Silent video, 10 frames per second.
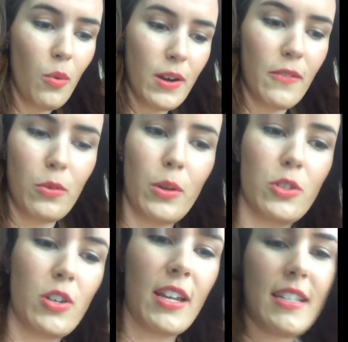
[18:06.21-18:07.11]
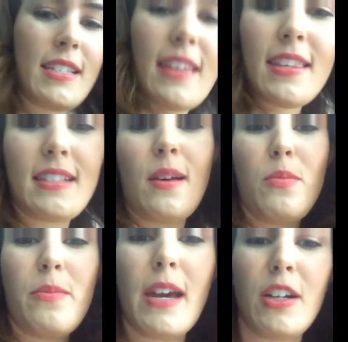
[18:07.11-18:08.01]
whenever we were trying to set this up
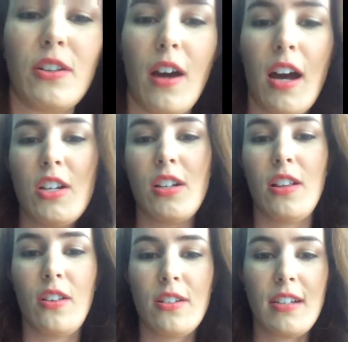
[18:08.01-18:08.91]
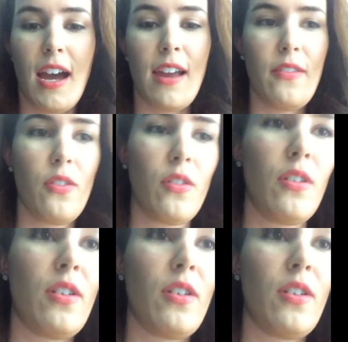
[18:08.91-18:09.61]
in my garage, and it looked kind of